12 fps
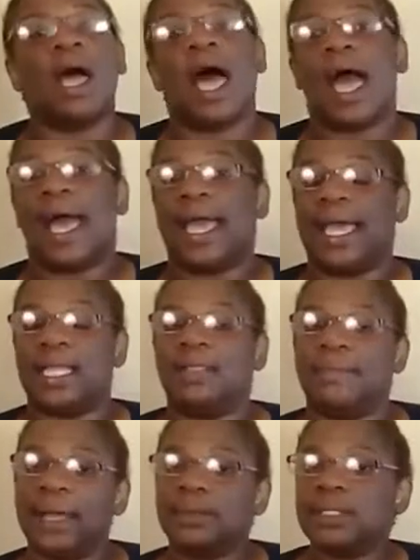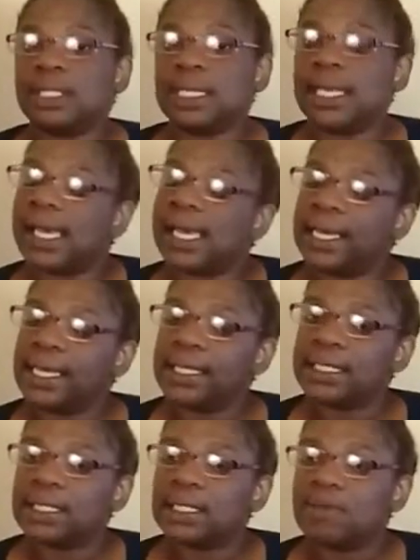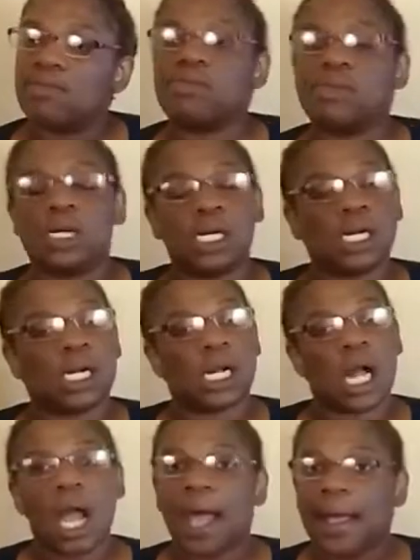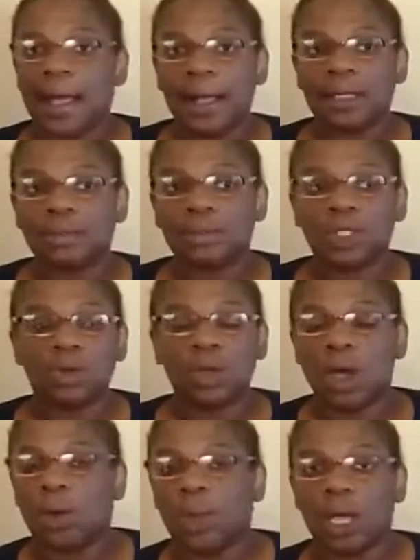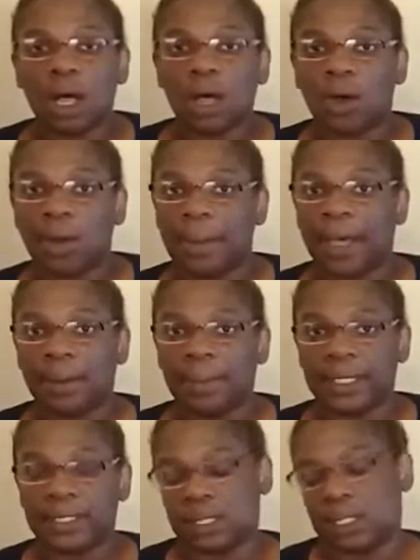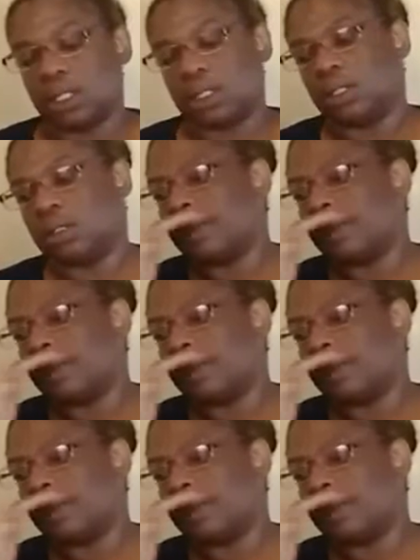I hand them out to the kids, and, you know, we all go about our business,